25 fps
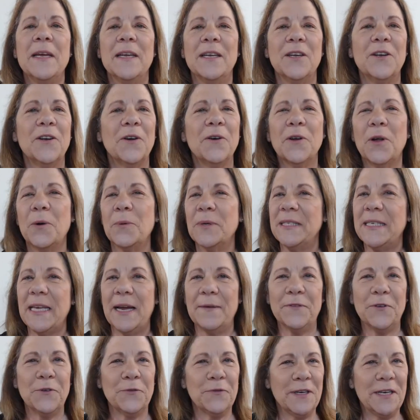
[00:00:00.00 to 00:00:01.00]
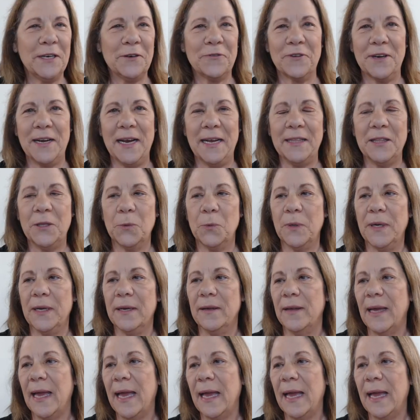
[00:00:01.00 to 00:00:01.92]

You don't always have to recreate the wheel.